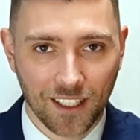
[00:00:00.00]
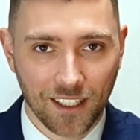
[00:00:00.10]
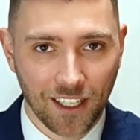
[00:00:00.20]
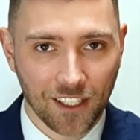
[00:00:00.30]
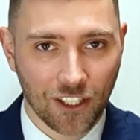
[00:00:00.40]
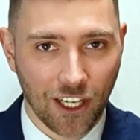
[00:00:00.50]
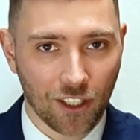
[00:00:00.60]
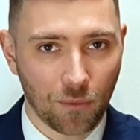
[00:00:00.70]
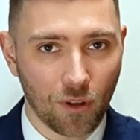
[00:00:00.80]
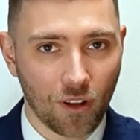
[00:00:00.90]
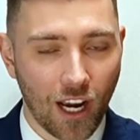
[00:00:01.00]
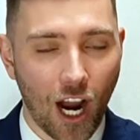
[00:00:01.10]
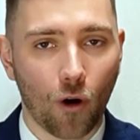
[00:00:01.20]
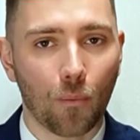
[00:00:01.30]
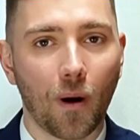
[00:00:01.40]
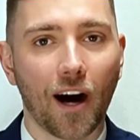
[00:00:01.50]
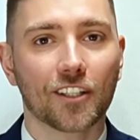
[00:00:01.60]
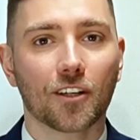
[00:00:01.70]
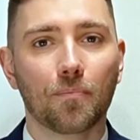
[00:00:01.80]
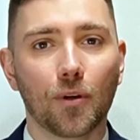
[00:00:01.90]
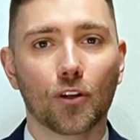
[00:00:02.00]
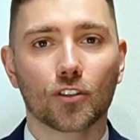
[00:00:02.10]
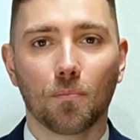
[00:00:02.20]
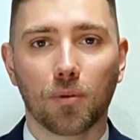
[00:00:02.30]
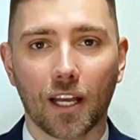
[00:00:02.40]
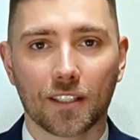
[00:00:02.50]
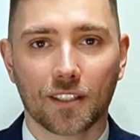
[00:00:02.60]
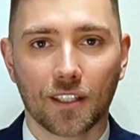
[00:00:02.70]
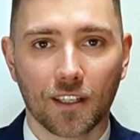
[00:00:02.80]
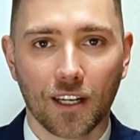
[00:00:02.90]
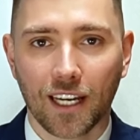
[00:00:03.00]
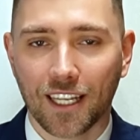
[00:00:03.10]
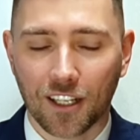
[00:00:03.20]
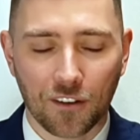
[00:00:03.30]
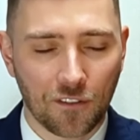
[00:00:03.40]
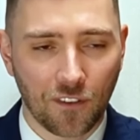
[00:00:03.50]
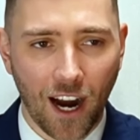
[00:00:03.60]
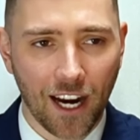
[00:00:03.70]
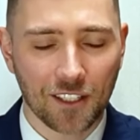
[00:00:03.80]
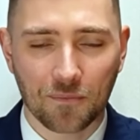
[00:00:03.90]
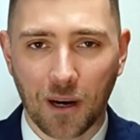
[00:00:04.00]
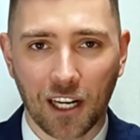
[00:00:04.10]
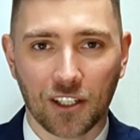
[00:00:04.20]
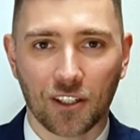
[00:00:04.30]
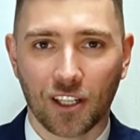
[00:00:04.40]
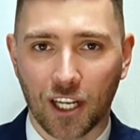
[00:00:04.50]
it incredible how Padre Pio's blessing defied medical